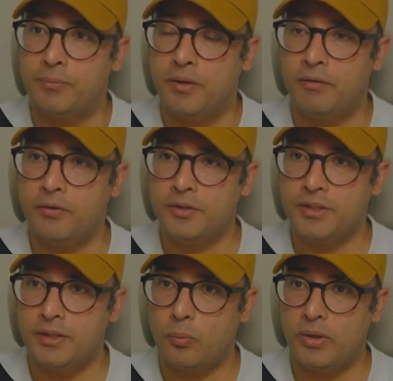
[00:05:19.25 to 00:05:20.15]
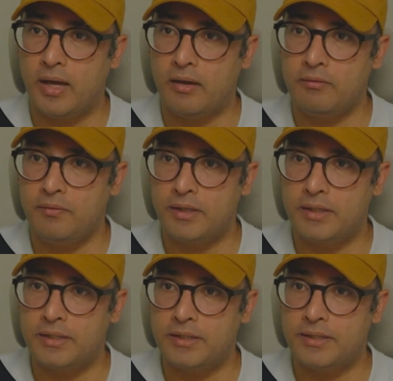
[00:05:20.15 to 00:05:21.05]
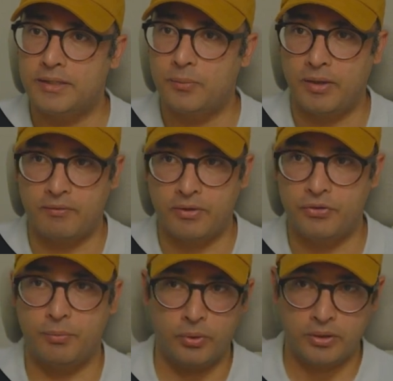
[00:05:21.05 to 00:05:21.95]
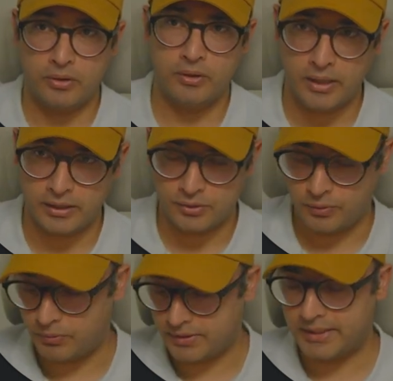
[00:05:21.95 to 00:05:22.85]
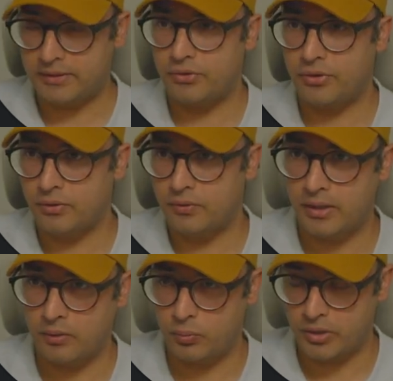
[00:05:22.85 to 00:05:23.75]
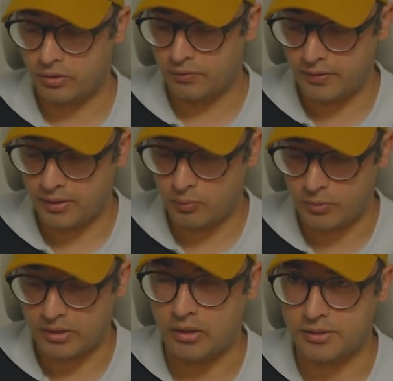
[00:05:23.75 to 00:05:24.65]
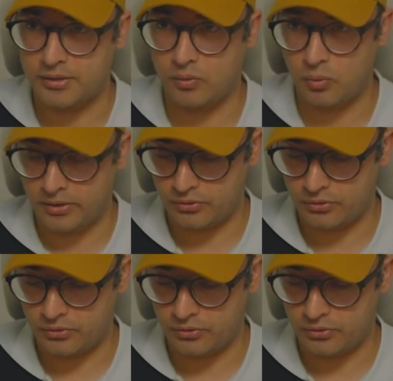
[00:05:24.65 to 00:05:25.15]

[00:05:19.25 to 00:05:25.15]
First thing that we have is we have an entry point, and so we press enter and we are there. We can ask now questions.